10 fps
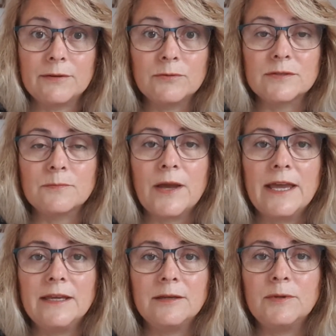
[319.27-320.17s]
he wasn't
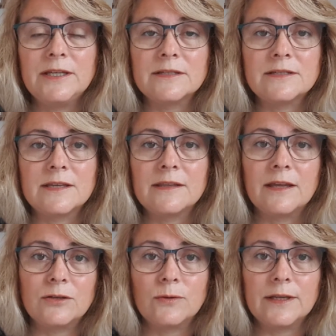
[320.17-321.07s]
paying me to sit
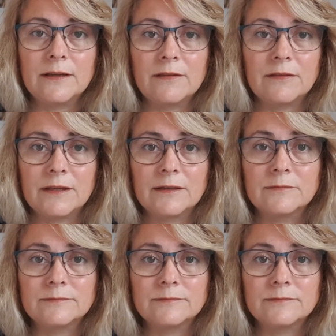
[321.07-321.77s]
there doing nothing.